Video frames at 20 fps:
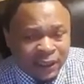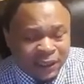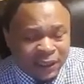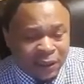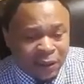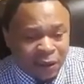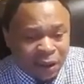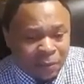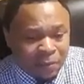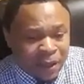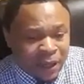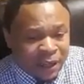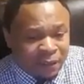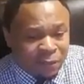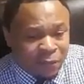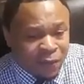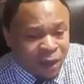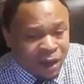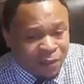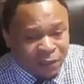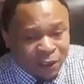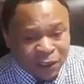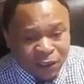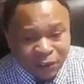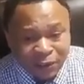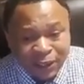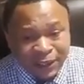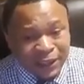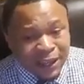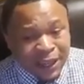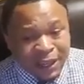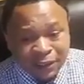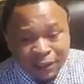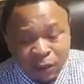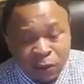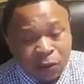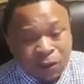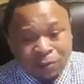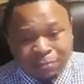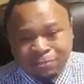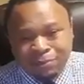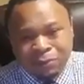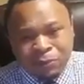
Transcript: So, if you have a $3,000 or